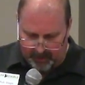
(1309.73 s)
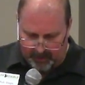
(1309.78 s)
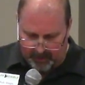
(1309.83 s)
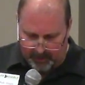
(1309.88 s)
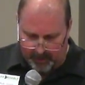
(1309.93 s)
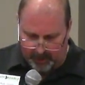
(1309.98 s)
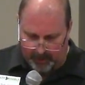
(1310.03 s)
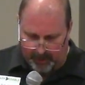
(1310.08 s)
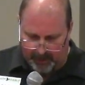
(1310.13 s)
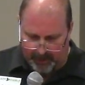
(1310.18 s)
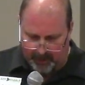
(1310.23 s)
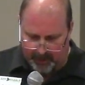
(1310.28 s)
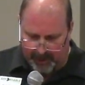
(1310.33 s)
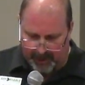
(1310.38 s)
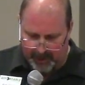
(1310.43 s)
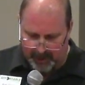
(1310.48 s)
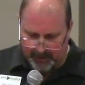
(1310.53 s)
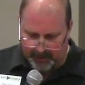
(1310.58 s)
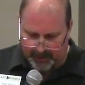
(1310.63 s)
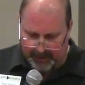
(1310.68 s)
So with
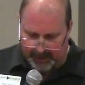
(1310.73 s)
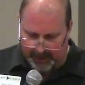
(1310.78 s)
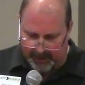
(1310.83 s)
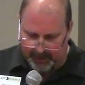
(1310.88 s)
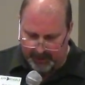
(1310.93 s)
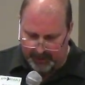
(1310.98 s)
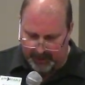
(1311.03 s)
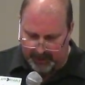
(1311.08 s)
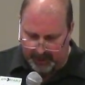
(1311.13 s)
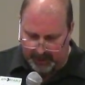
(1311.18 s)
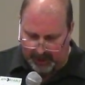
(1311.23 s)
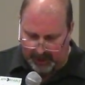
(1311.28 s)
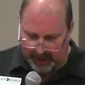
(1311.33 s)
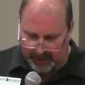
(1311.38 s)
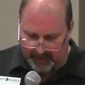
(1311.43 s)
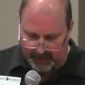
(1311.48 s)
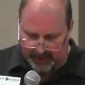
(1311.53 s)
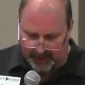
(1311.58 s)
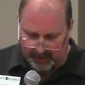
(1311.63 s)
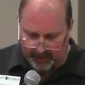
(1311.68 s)
transportation
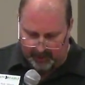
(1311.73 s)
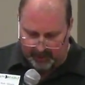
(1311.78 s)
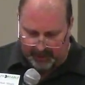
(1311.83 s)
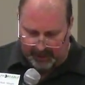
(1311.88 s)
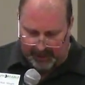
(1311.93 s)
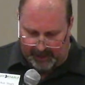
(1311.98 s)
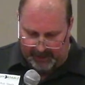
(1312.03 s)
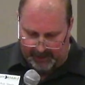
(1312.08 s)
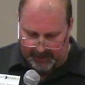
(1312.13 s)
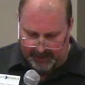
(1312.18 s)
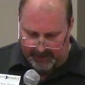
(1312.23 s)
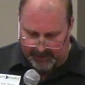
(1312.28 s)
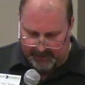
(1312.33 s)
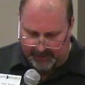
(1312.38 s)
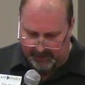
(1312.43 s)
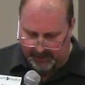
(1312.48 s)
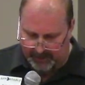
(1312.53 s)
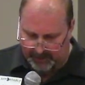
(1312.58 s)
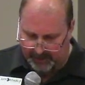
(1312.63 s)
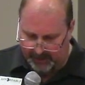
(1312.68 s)
costs on the
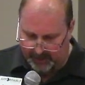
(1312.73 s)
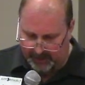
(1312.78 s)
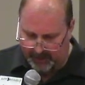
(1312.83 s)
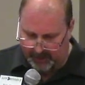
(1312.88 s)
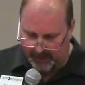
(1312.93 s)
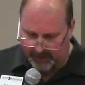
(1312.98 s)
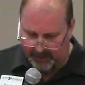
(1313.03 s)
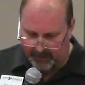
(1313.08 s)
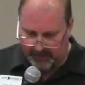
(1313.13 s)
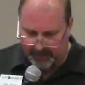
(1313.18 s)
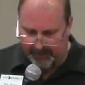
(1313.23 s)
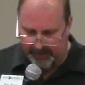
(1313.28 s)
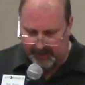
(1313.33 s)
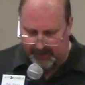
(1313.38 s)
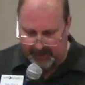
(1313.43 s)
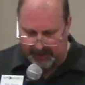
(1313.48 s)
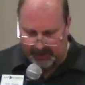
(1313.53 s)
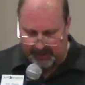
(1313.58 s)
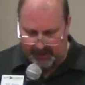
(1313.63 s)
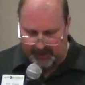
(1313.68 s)
rise, we've
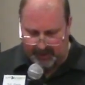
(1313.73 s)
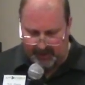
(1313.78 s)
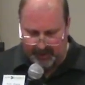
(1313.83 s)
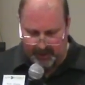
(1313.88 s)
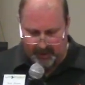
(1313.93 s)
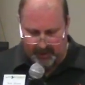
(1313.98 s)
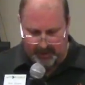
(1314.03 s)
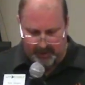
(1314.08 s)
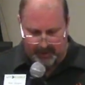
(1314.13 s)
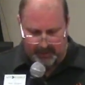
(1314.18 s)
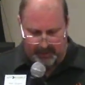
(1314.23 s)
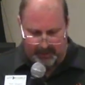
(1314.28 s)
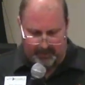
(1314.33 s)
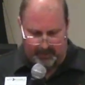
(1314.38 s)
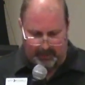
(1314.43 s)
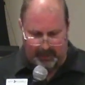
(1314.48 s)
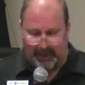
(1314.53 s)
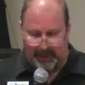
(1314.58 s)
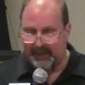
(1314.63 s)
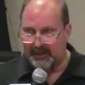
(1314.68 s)
seen huge
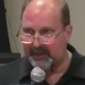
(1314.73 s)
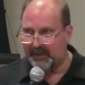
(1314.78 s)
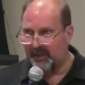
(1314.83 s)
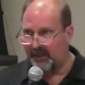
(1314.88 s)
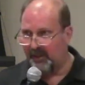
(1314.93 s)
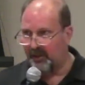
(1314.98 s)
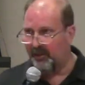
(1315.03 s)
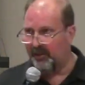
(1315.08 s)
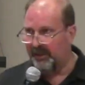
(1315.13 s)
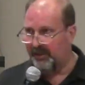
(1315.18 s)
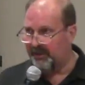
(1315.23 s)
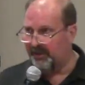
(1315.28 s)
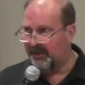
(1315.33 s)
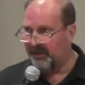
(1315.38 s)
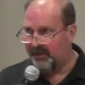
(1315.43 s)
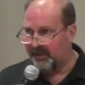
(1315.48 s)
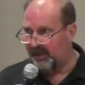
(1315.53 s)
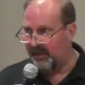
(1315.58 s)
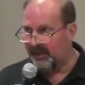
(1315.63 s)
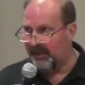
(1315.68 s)
price
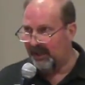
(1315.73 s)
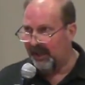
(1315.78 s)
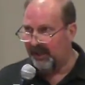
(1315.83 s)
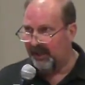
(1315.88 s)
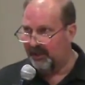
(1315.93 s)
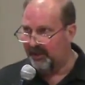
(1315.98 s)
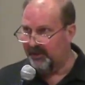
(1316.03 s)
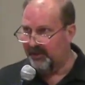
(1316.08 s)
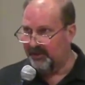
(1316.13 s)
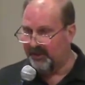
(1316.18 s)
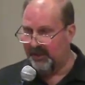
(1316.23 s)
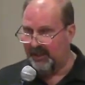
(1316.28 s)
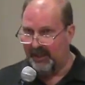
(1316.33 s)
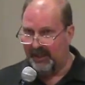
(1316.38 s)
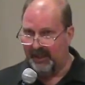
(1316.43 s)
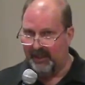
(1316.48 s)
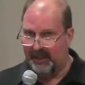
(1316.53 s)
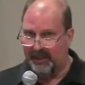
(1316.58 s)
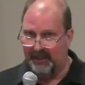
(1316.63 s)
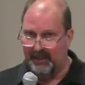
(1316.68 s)
increases in tires
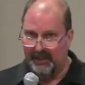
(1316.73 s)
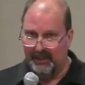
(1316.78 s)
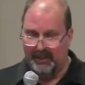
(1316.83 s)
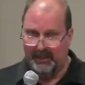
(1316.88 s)
today.